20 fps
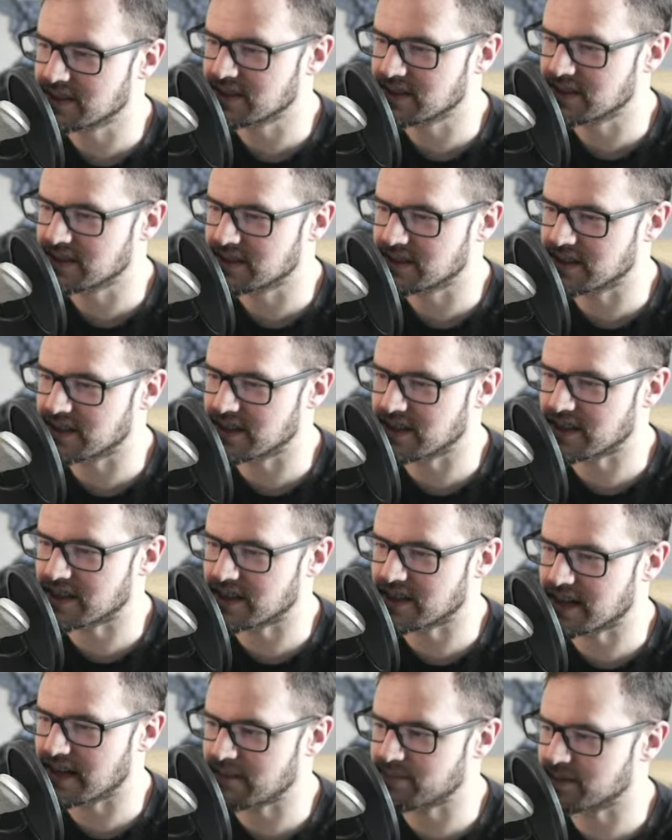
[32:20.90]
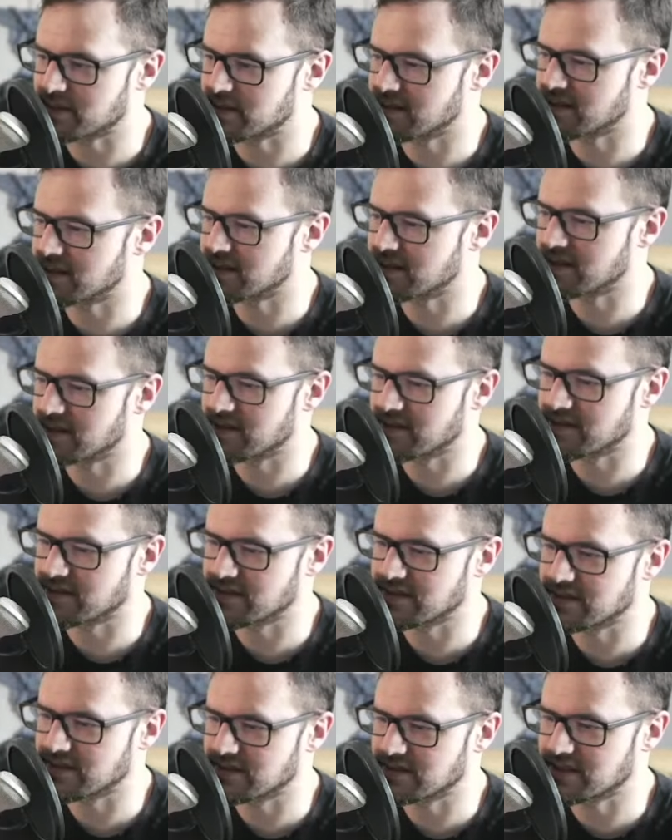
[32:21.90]
I like the capsule.
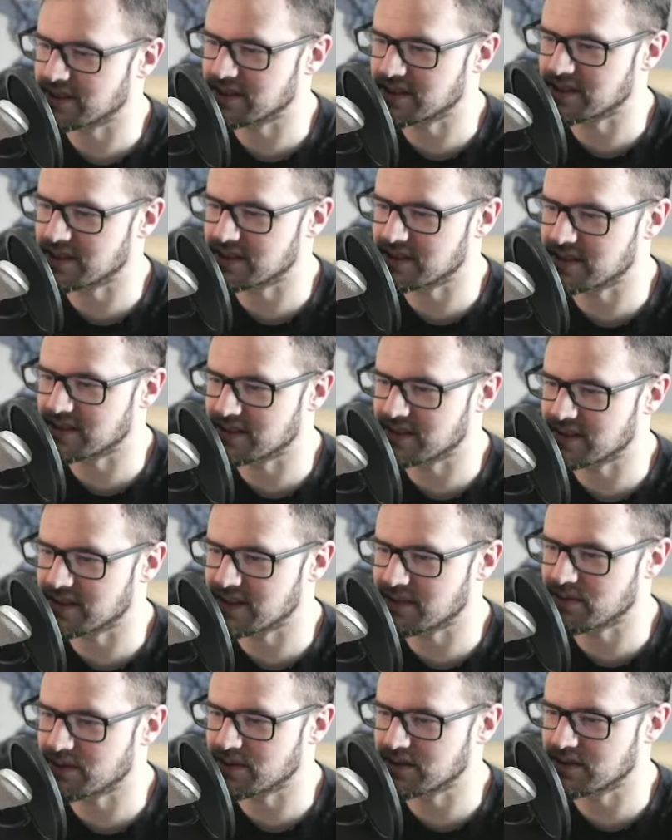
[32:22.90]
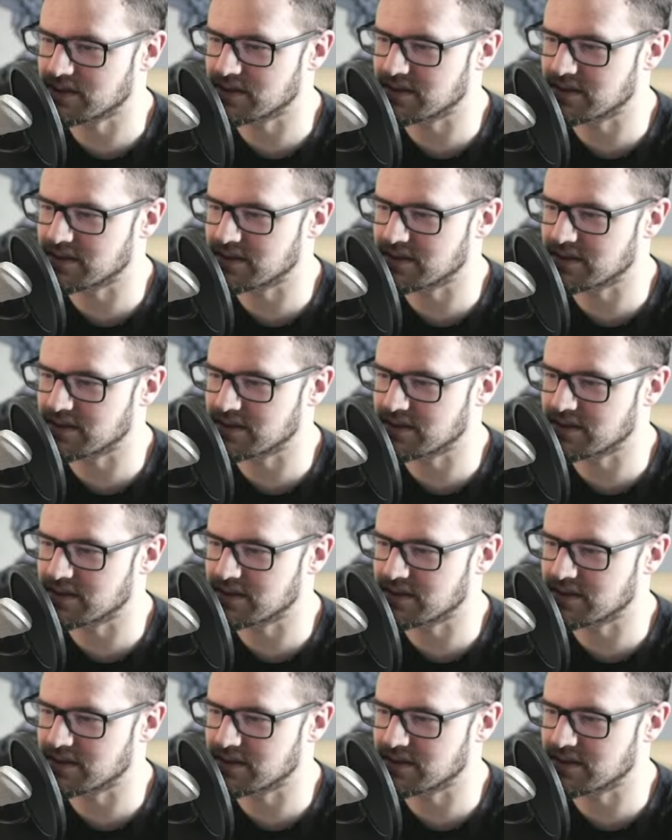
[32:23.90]
What is it? Is it a city builder?